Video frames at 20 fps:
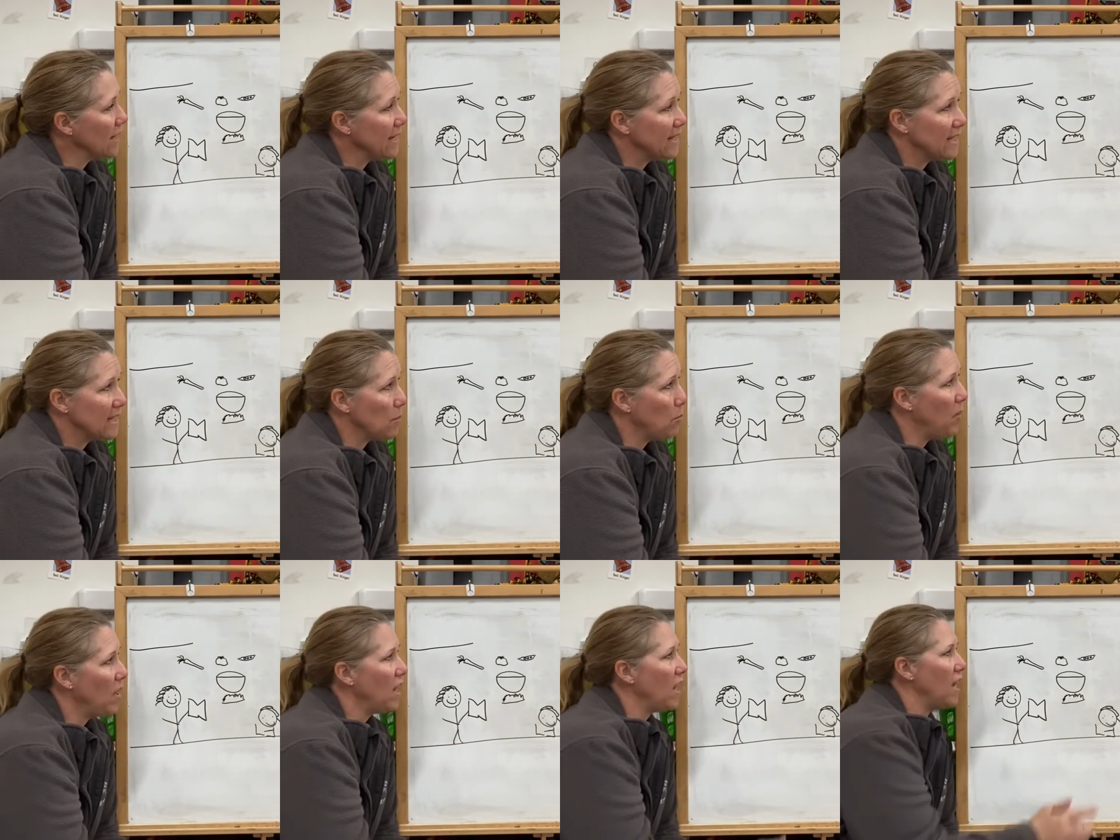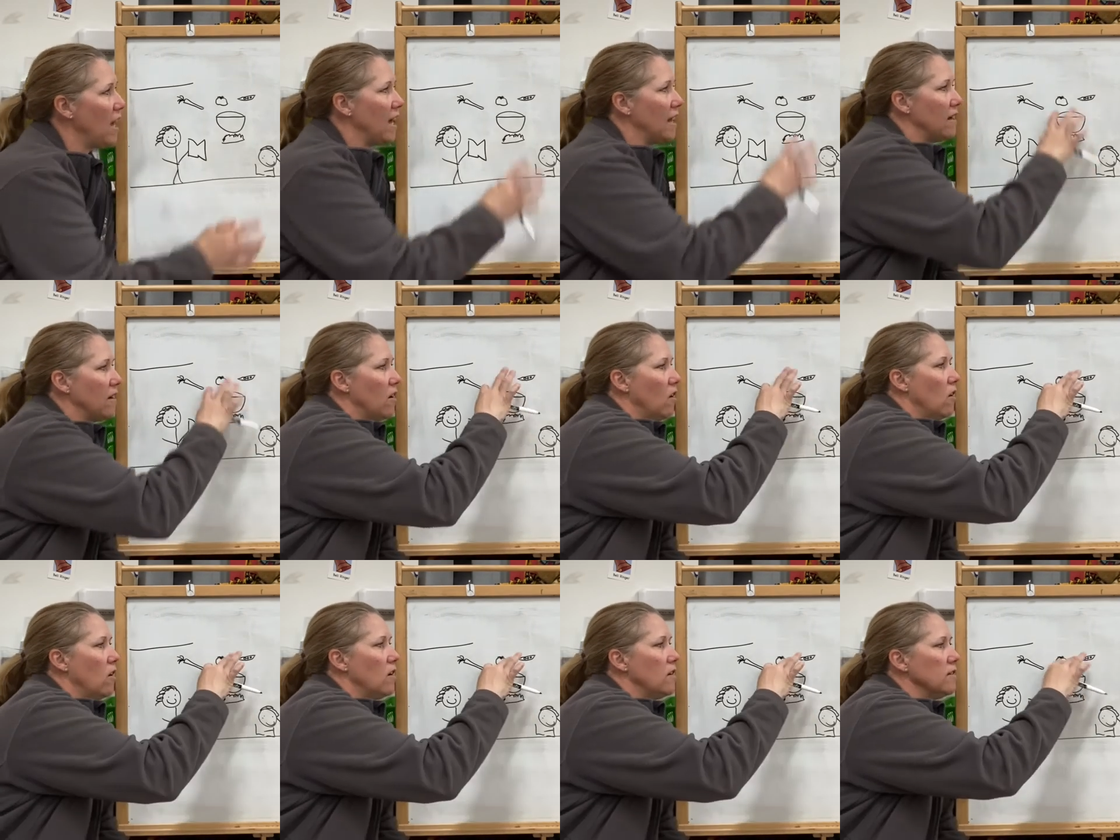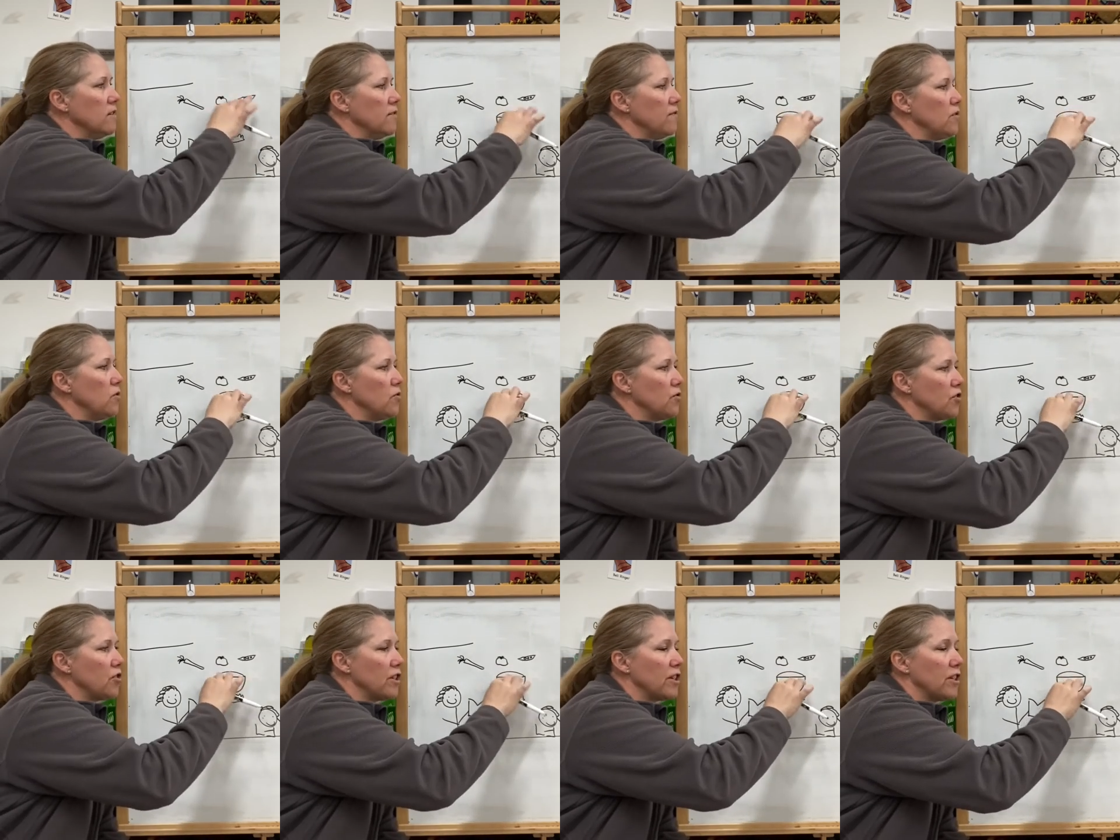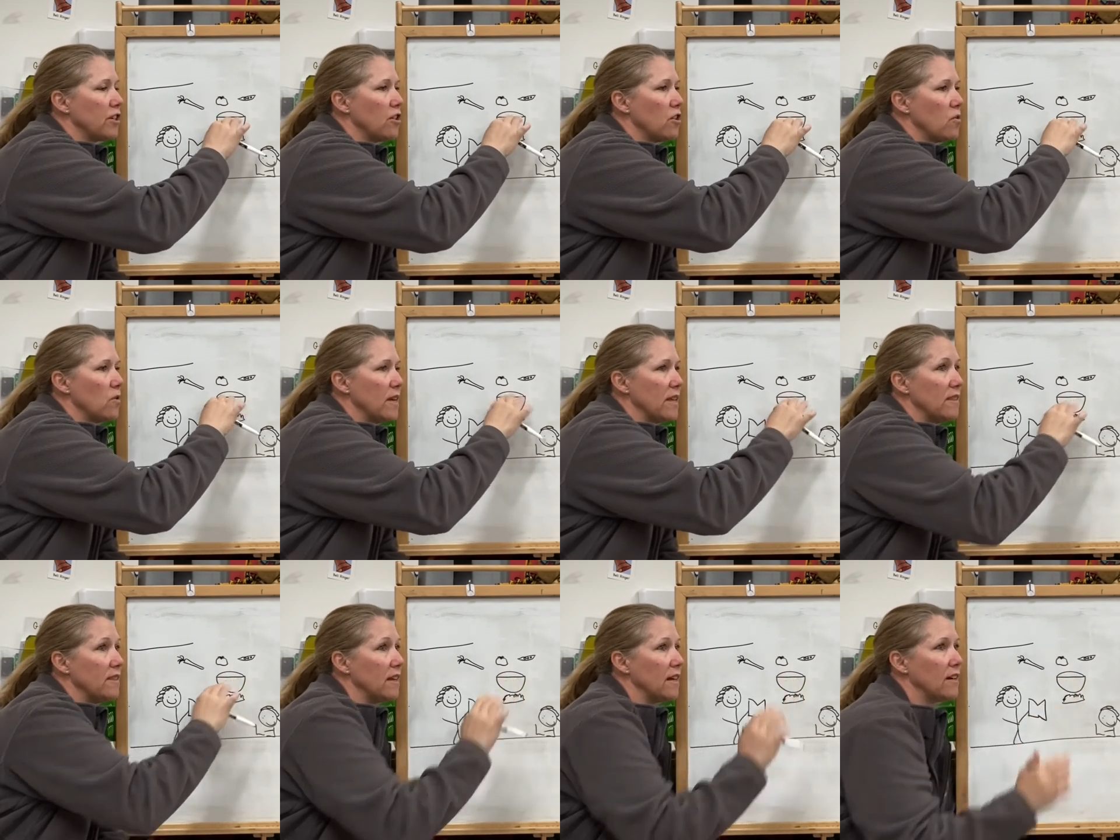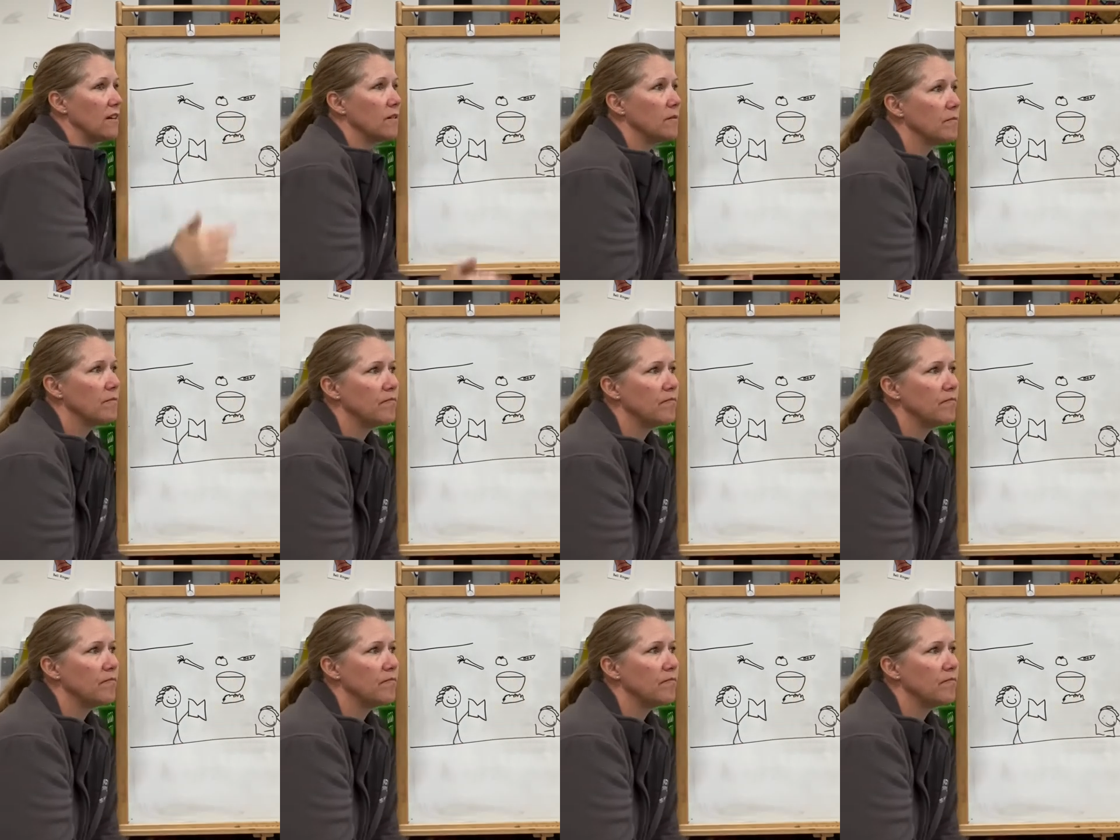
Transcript: it's a pot, all of those are gonna go in there.